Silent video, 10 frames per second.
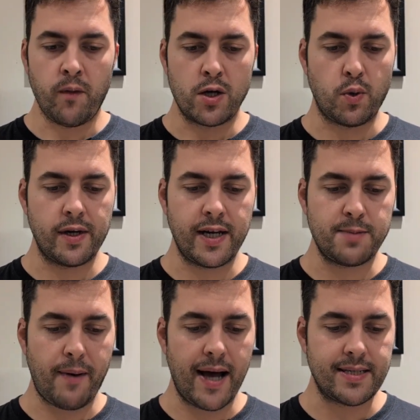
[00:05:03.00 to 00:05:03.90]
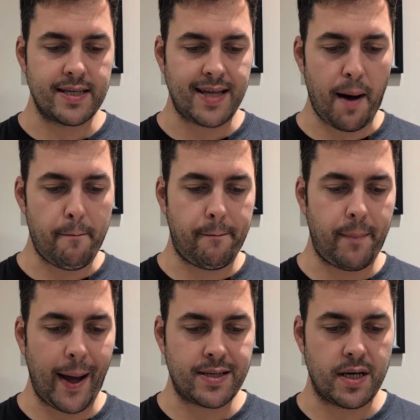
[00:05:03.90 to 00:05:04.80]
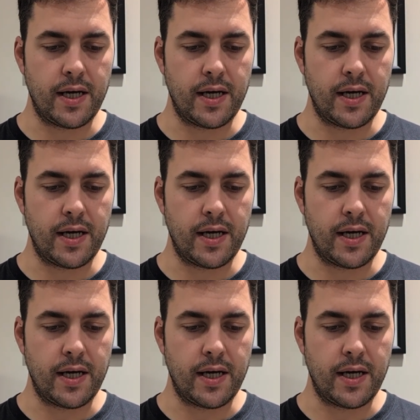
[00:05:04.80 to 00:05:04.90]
It's one of these beers that's that bitter.